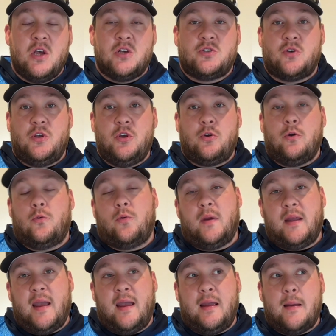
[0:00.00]
So you can
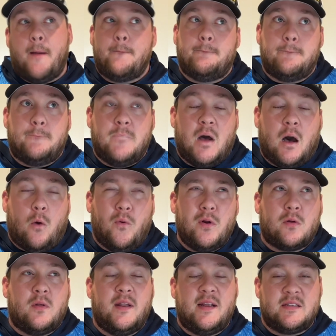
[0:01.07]
create,
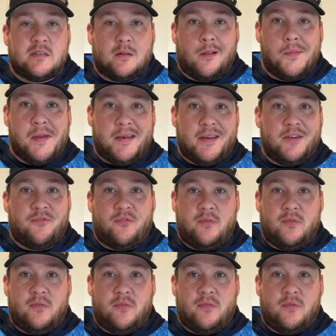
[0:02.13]
window cleaning is a little bit